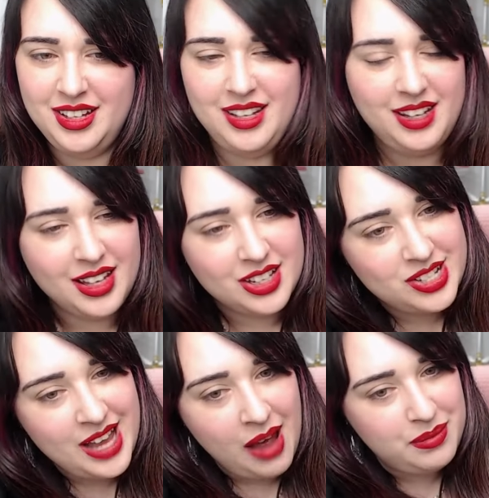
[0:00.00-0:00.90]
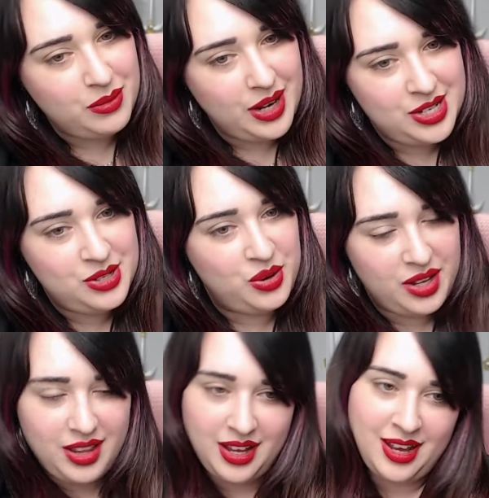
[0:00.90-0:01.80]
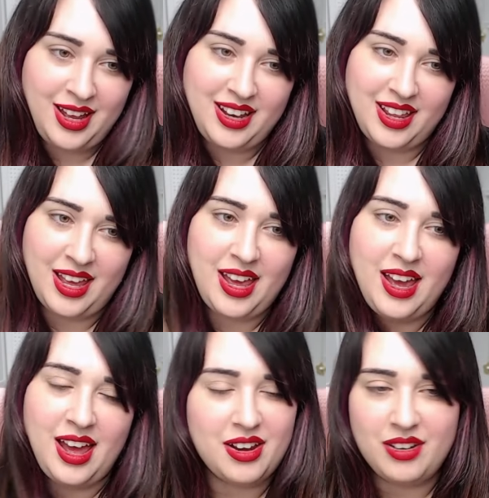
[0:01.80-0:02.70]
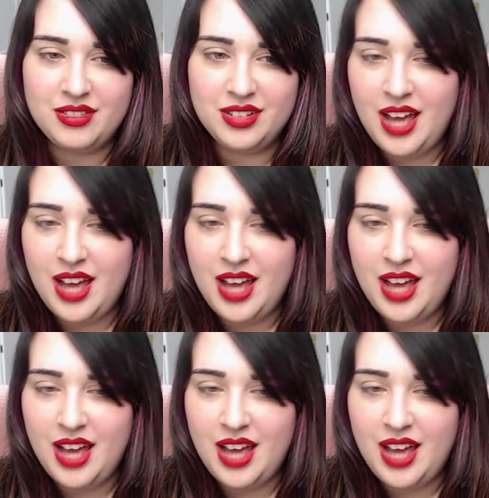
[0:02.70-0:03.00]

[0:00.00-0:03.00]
It just happened way too quickly. And, like, I don't know.